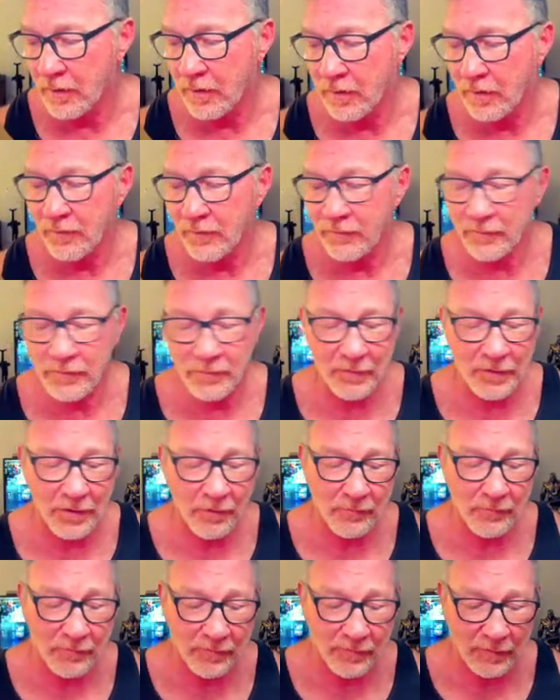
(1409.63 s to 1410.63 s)
Some of the other
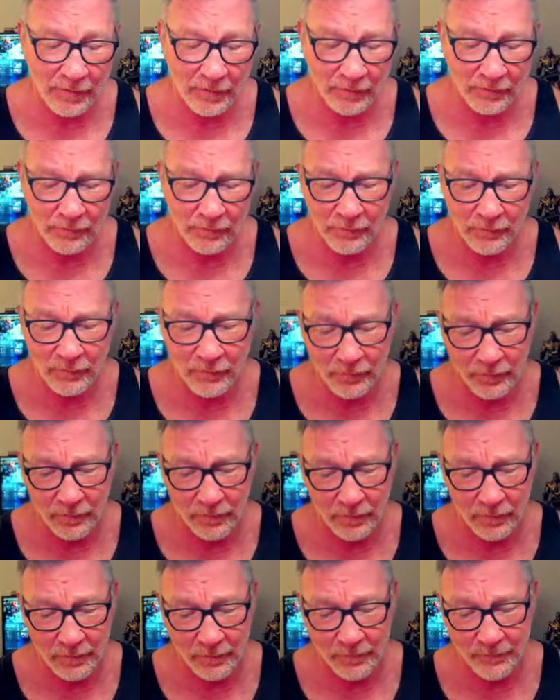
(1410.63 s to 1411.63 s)
things,
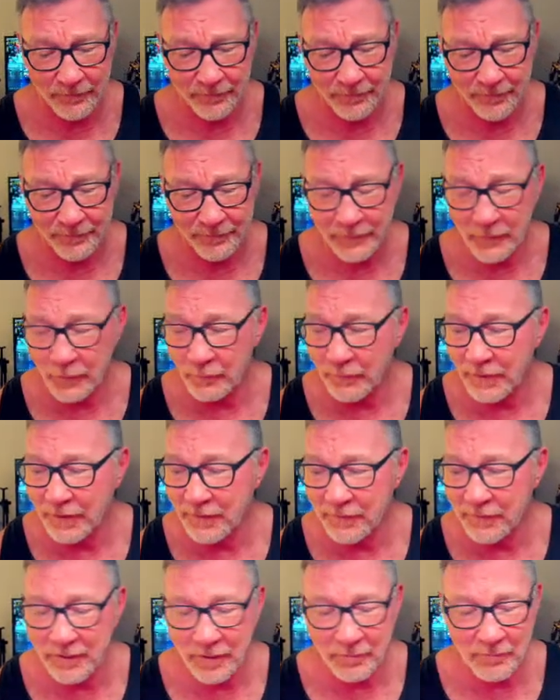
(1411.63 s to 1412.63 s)
we need to
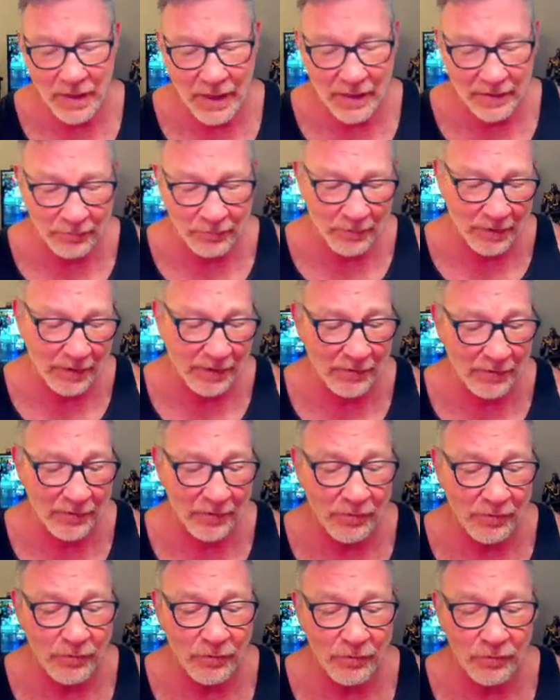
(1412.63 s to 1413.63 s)
come back and we need to
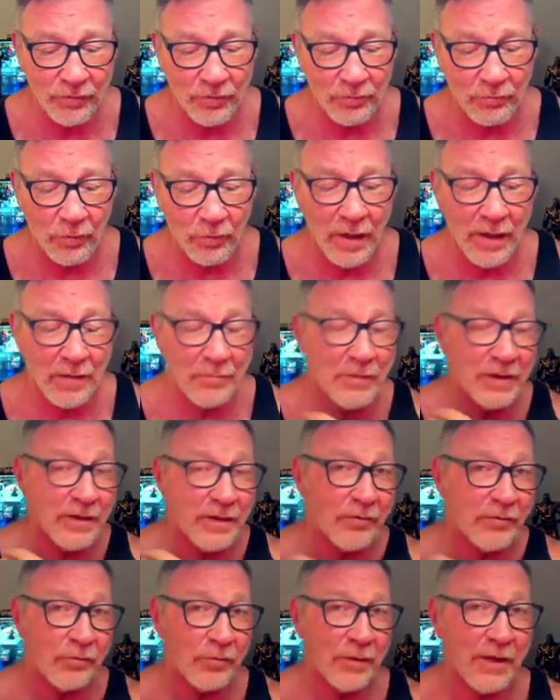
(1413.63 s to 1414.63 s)
do some red because
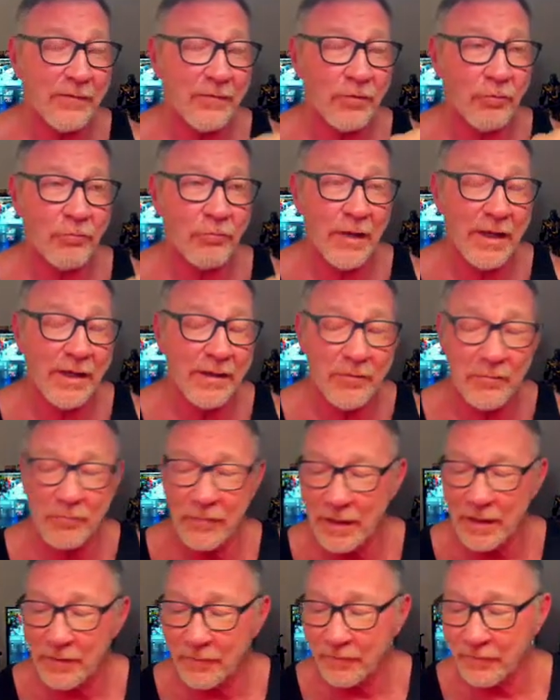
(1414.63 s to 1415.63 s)
we got the red
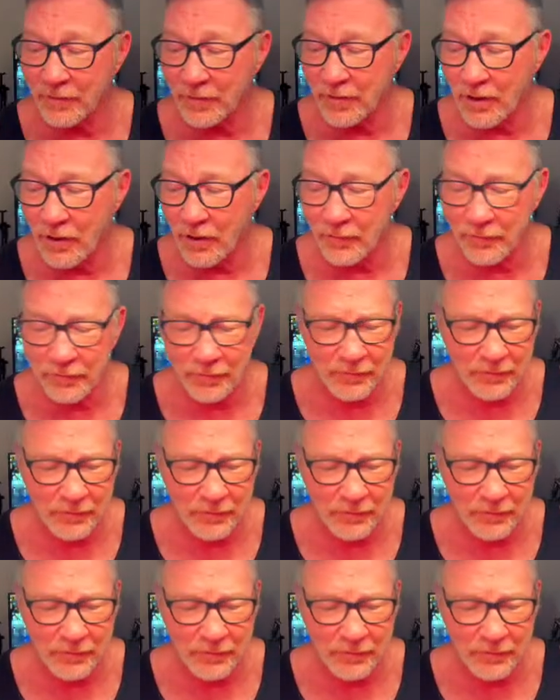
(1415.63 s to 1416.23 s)
around the collar.